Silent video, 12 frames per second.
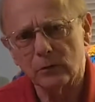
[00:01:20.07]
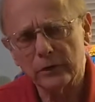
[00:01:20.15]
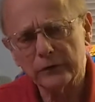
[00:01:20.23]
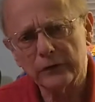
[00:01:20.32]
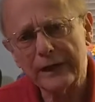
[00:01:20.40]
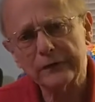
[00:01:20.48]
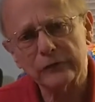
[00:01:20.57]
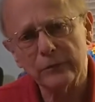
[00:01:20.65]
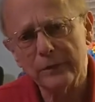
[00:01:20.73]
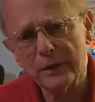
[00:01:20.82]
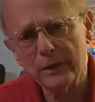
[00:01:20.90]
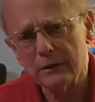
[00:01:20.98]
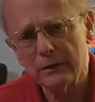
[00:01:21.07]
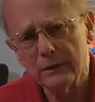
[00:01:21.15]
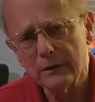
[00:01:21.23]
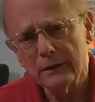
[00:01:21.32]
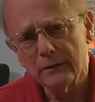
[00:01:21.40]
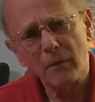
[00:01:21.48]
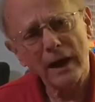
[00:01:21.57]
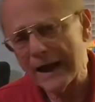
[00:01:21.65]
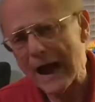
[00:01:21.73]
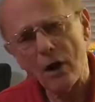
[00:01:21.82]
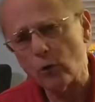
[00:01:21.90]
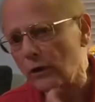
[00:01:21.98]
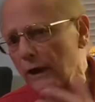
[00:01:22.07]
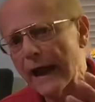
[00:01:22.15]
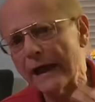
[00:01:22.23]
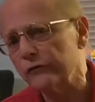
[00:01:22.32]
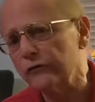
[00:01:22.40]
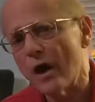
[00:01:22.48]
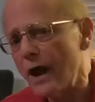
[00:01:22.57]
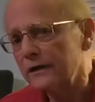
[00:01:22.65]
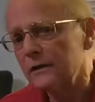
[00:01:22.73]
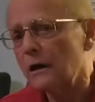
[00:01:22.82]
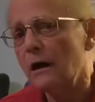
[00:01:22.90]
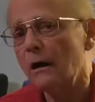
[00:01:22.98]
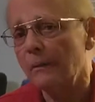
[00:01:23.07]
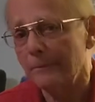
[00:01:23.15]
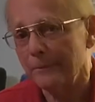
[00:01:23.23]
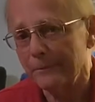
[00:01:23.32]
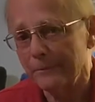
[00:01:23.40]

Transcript: what's that to me? My hour has not come.